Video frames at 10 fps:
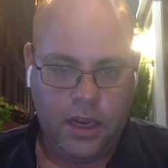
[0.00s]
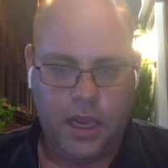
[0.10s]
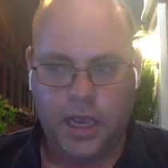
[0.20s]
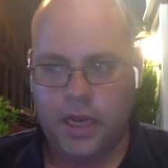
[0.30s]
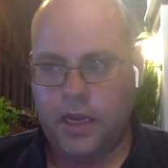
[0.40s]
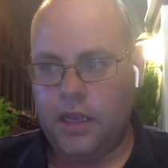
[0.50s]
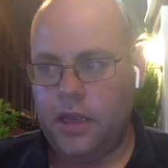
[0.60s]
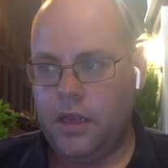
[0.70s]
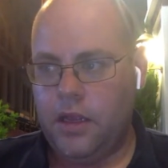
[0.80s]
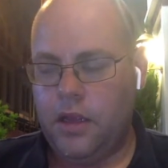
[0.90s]
And
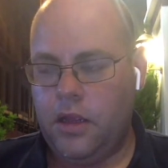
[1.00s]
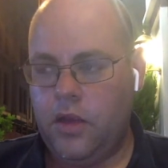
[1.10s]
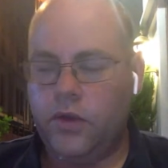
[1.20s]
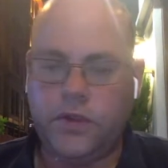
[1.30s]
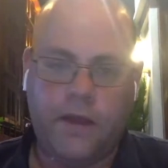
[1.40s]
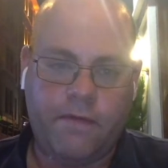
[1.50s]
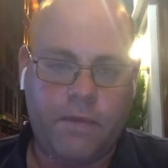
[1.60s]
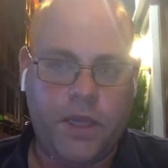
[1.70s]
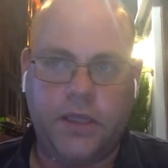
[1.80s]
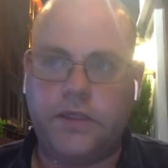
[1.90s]
you also have to
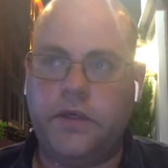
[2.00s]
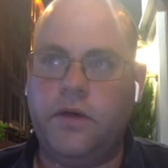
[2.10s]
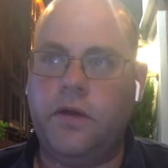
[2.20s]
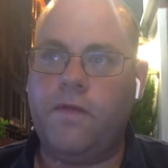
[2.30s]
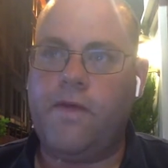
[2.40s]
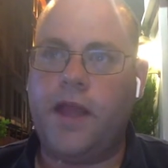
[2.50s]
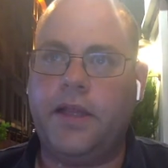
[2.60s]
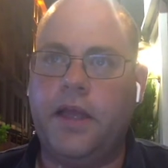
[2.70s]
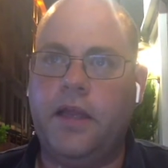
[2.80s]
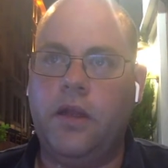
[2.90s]
be considerate of the
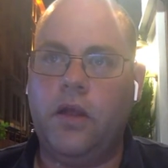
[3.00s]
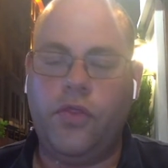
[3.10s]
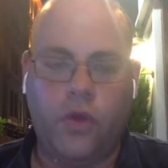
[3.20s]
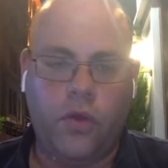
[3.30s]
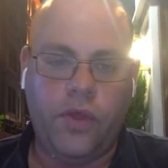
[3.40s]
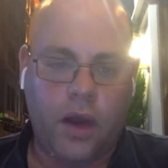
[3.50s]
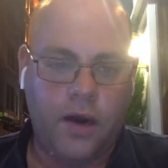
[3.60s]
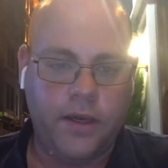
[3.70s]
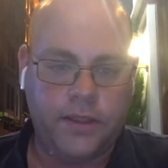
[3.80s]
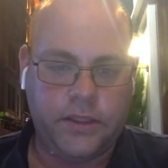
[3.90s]
fact that though the
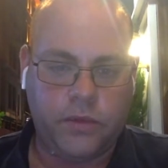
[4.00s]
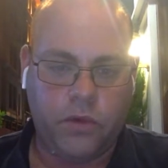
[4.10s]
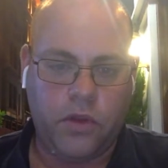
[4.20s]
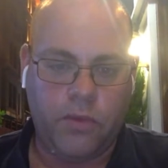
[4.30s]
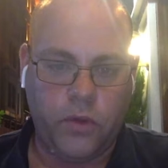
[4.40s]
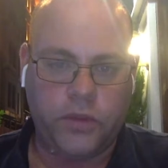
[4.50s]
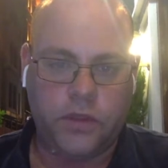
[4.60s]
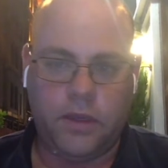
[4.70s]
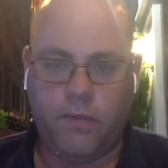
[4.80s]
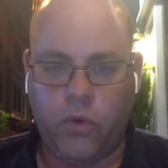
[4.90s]
artist is one of the most
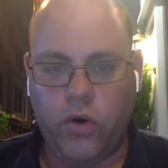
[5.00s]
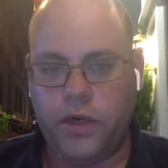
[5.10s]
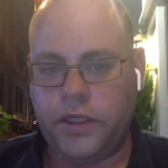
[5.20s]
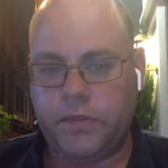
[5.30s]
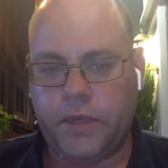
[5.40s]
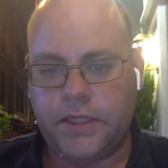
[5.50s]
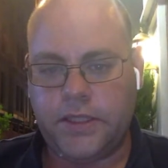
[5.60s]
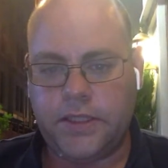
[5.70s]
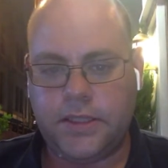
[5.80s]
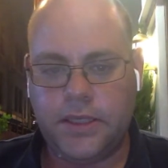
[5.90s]
important
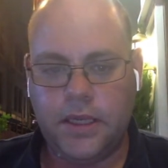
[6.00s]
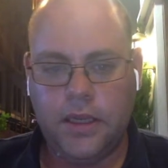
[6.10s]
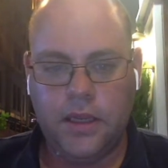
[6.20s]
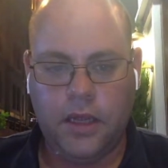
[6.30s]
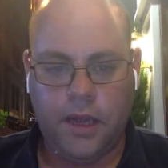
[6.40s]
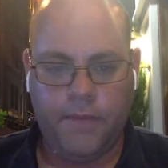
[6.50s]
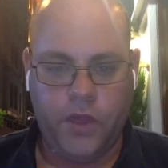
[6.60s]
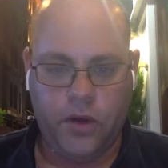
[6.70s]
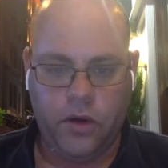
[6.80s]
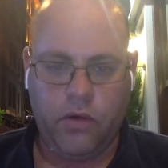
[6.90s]
expenses
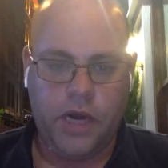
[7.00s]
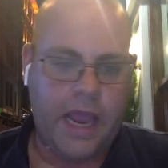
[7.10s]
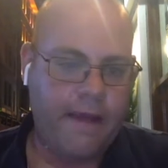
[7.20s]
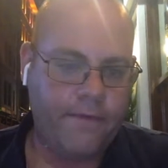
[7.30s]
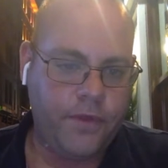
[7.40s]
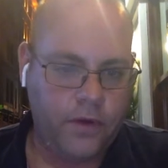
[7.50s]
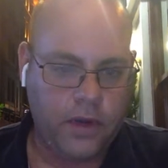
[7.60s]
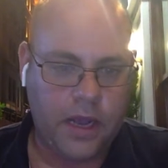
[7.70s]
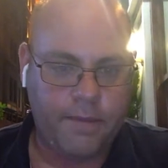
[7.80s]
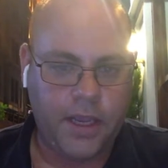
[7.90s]
that you're going to have with your
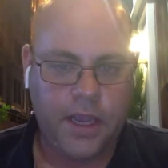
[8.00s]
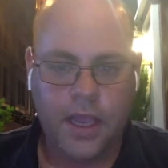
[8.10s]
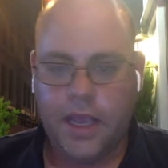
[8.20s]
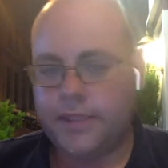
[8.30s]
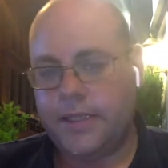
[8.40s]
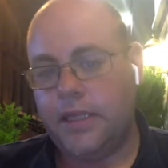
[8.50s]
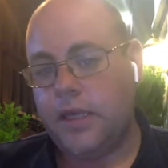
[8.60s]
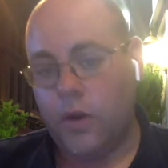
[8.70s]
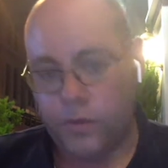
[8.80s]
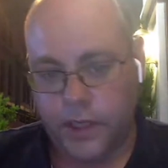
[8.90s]
comic, it's not
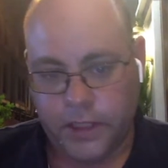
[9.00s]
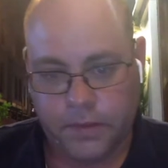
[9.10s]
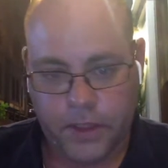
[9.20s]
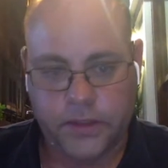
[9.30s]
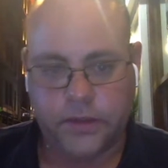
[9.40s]
the only expense.